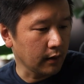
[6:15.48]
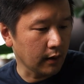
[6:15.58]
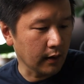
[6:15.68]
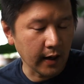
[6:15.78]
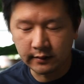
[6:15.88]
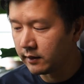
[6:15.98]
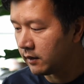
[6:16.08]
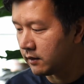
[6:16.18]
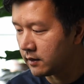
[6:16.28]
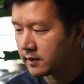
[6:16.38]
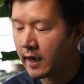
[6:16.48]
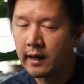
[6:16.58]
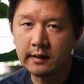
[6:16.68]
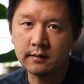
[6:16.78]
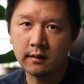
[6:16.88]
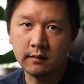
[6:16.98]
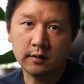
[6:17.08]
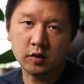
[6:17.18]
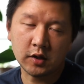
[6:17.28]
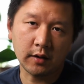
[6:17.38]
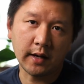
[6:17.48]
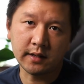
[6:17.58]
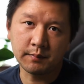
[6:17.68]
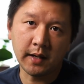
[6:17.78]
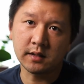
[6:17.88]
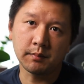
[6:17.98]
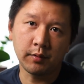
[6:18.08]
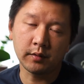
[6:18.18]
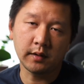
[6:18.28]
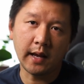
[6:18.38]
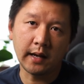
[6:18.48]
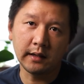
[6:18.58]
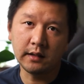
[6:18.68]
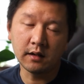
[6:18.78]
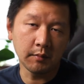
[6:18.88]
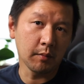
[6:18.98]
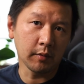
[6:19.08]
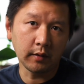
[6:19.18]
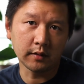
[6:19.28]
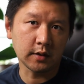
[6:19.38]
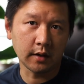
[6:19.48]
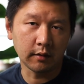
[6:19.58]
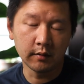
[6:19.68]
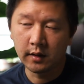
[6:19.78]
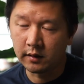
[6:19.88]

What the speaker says: I think in this case, this chair has better support than the Herman Miller chair,